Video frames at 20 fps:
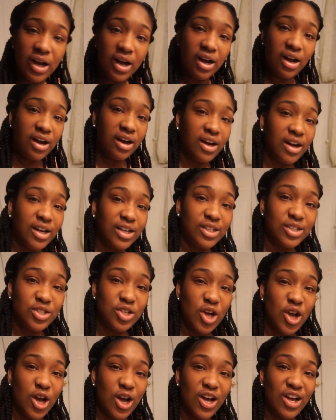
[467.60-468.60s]
Alright,
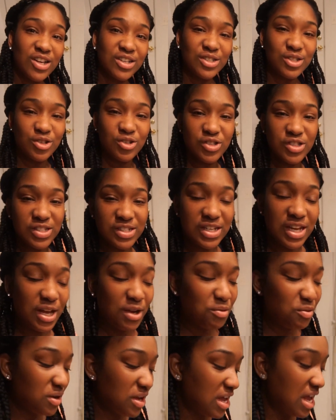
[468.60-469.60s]
y'all, so
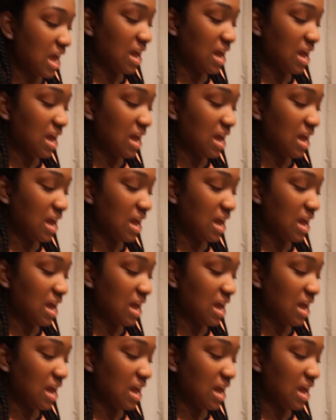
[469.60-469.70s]
tonight we